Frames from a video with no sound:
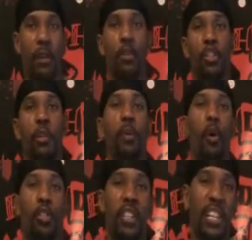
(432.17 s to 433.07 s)
it was
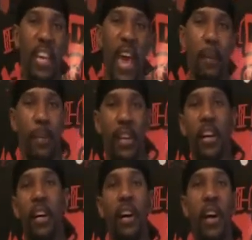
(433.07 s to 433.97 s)
supposedly have
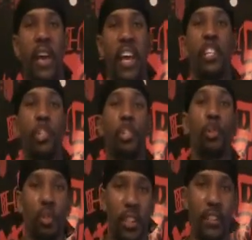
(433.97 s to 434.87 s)
been an
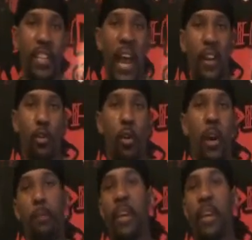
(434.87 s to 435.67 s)
exclusive title,